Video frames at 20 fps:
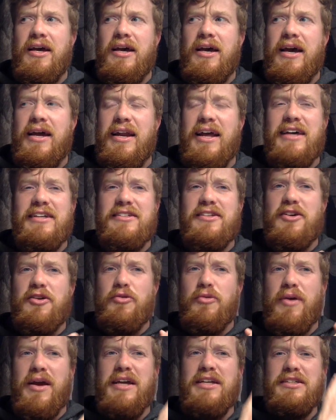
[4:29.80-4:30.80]
And as the
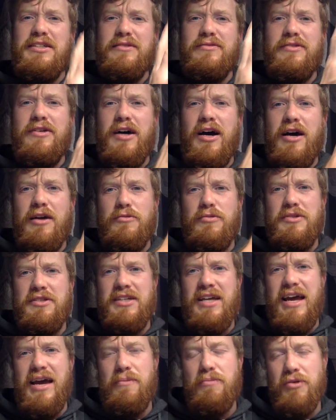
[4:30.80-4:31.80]
grace of God was
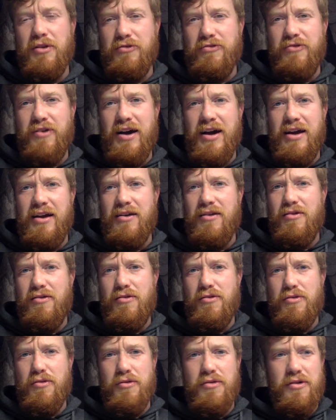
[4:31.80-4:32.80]

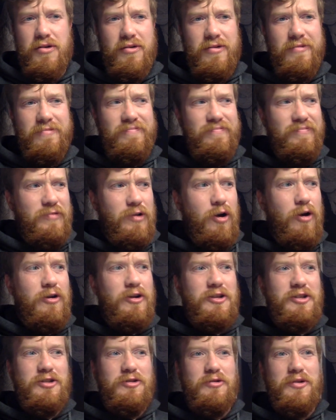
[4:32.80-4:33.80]
amplified through the
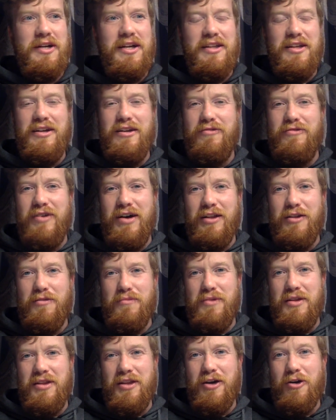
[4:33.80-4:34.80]
artistry and the
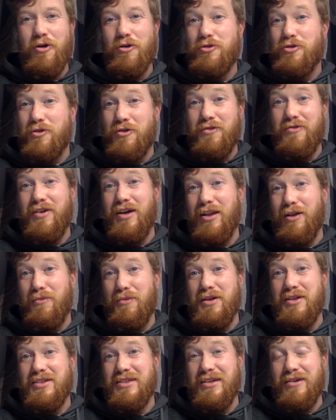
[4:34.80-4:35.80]
development, the cultural
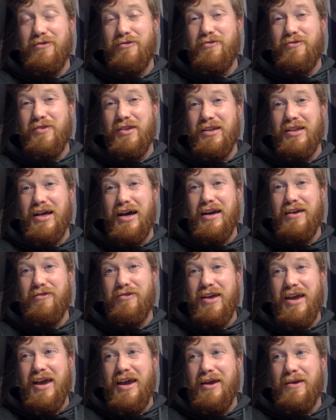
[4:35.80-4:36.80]
developments of the line
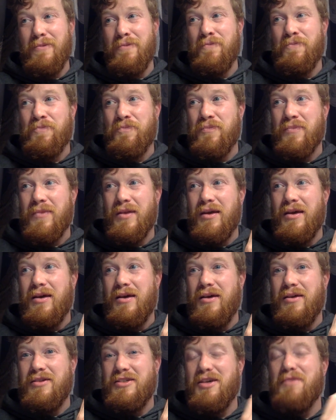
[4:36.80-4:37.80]
of
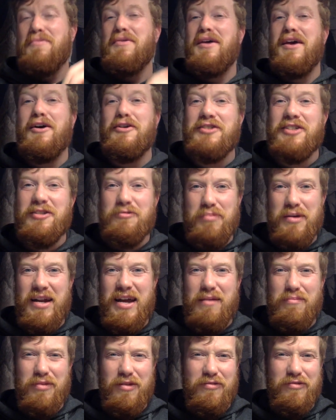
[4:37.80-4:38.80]
Cain, something else has been
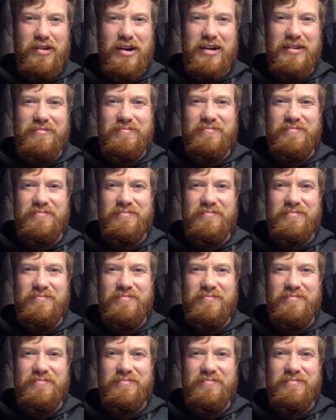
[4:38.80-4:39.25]
amplified